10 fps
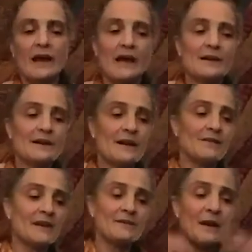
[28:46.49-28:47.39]
And
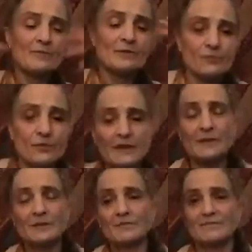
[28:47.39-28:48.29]
then that would
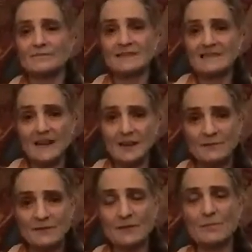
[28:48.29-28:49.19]
really take him
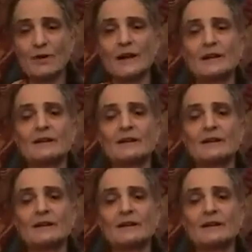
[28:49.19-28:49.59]
to the brink.